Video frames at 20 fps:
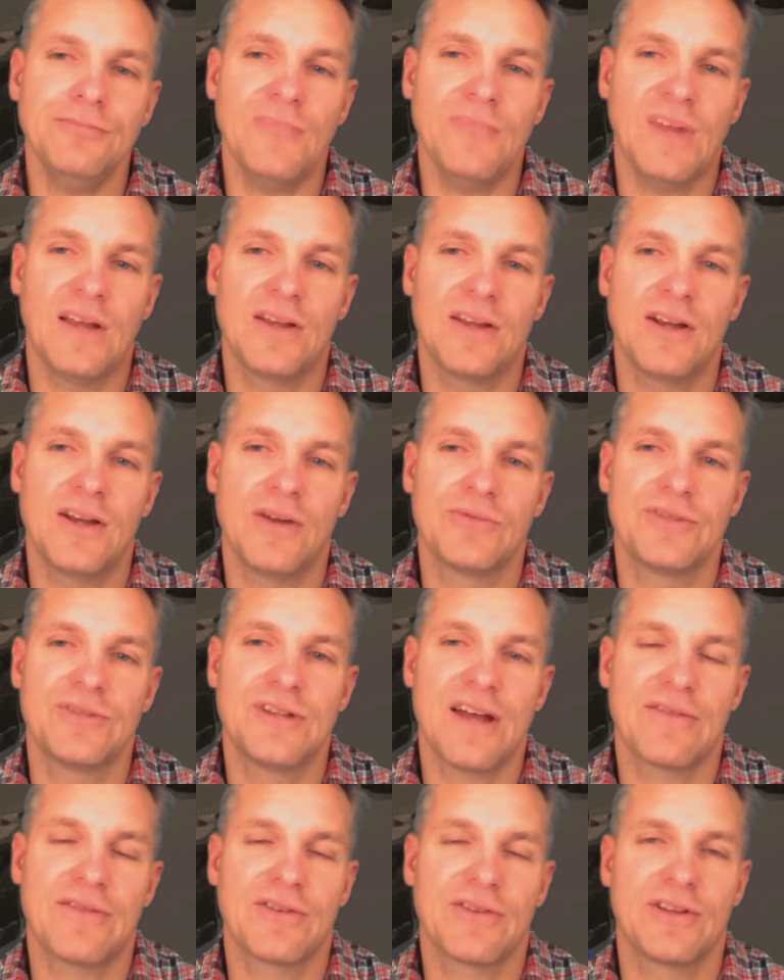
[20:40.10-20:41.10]
I'm
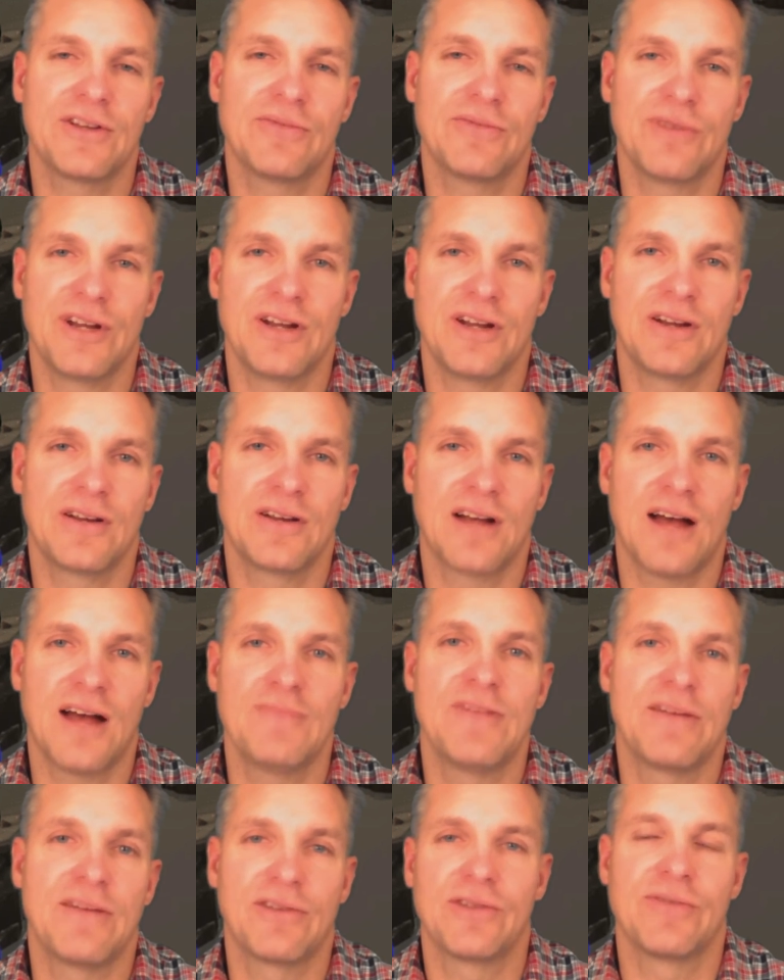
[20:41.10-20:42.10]
definitely reading
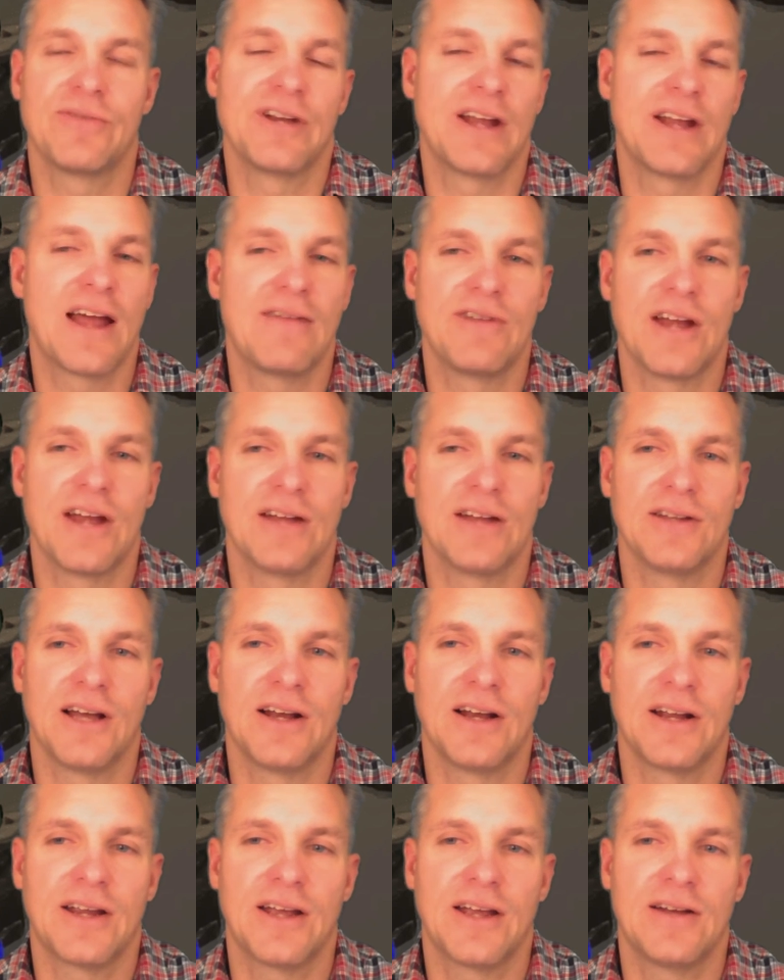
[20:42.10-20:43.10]
every
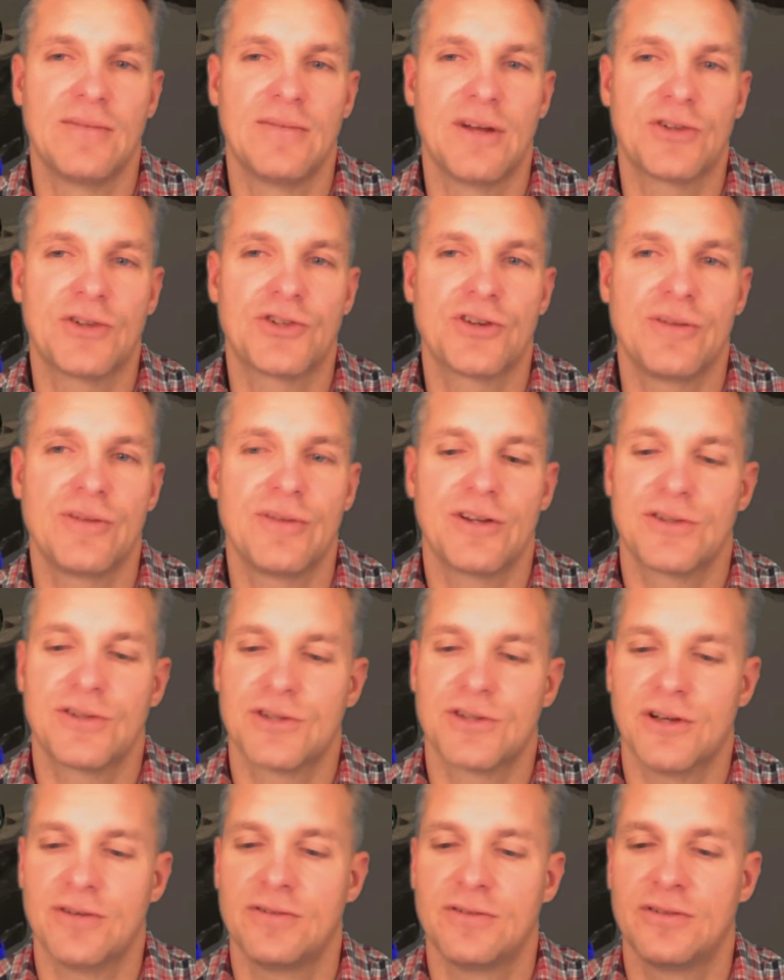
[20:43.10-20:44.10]
headline I can about streaming.
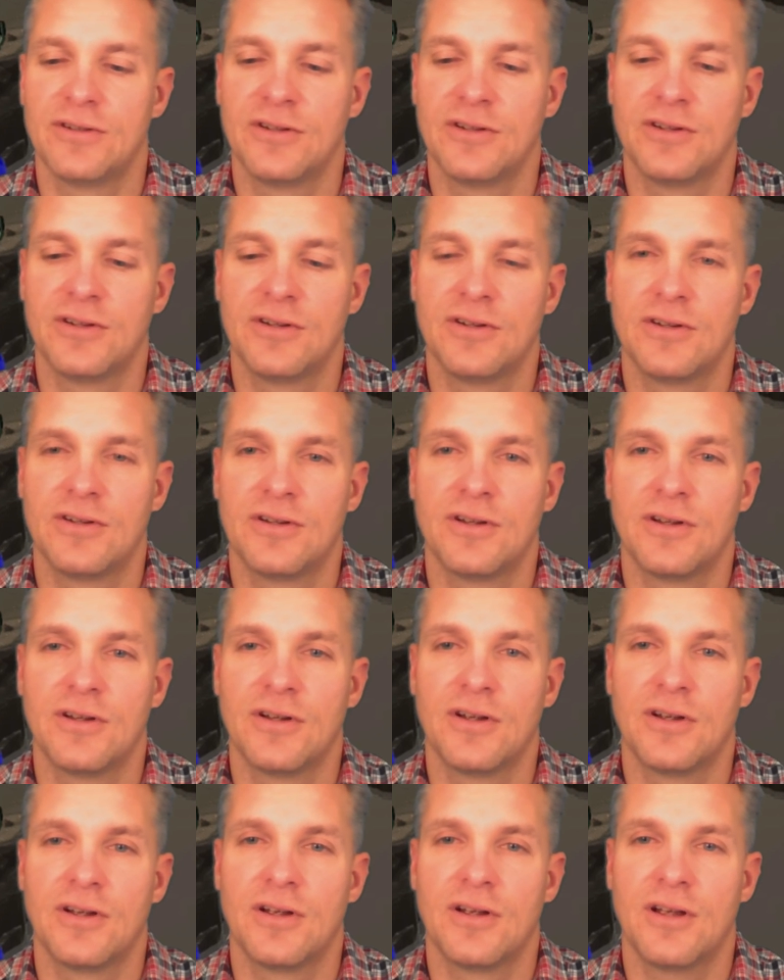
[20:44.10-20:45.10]
So,
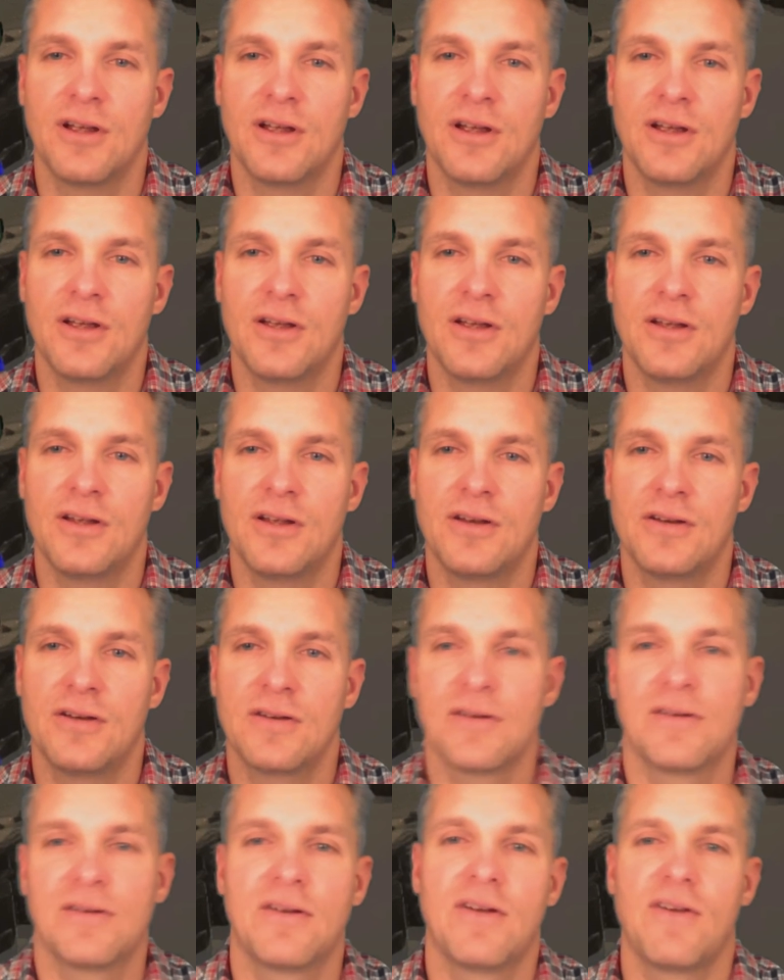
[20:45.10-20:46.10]
and
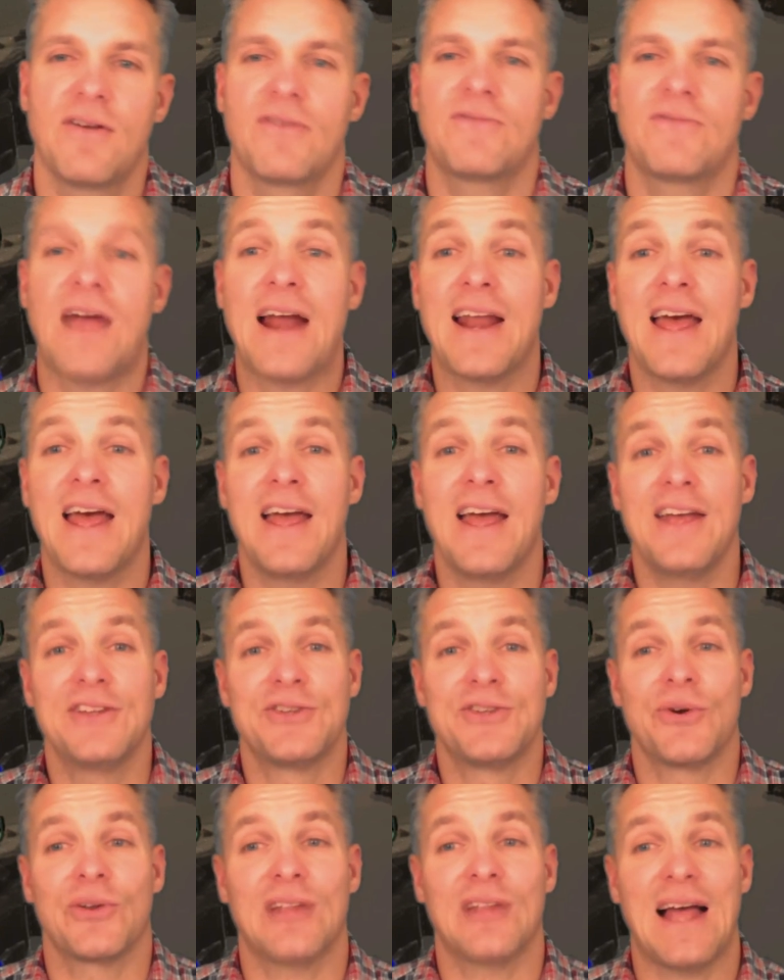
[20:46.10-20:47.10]
Friday is
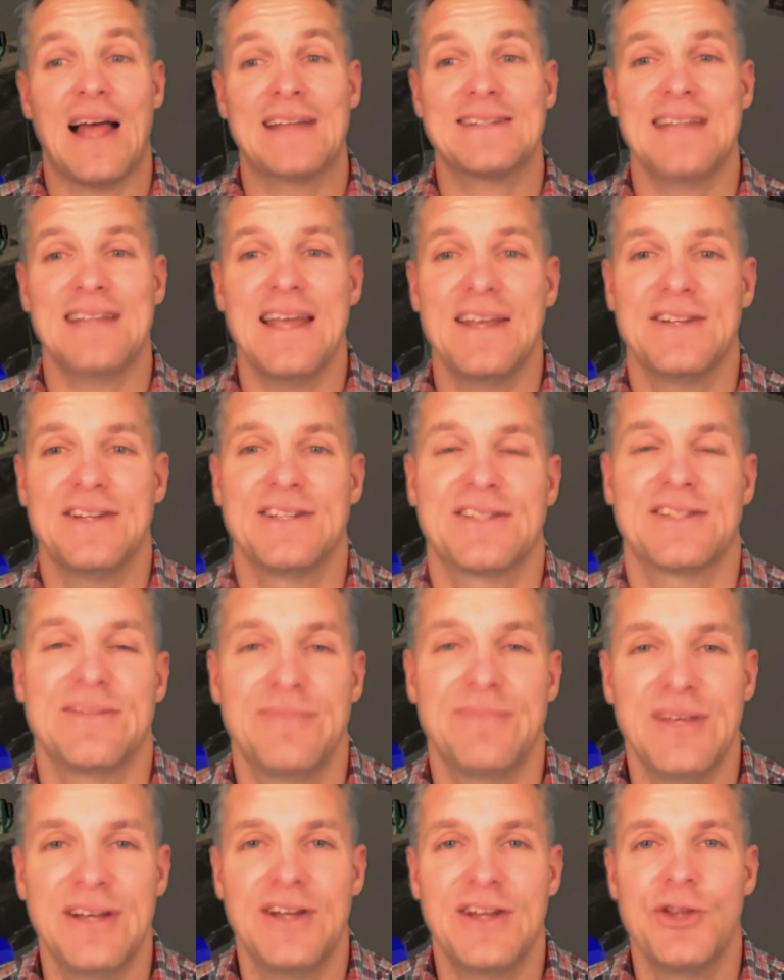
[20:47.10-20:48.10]
your last day to
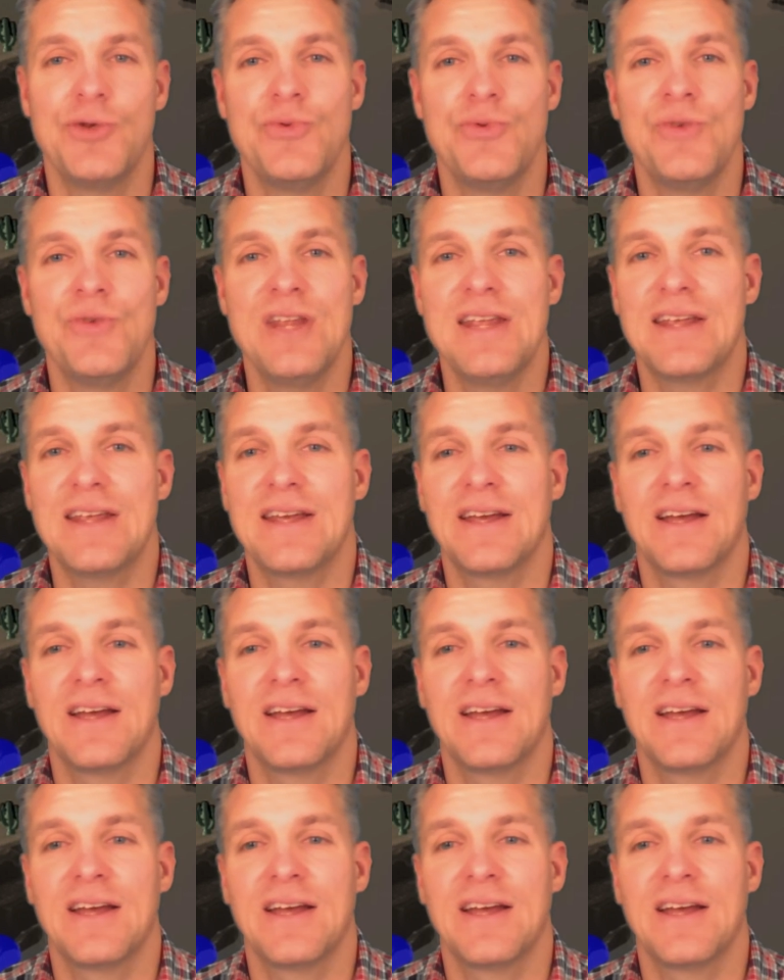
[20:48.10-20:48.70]
submit unique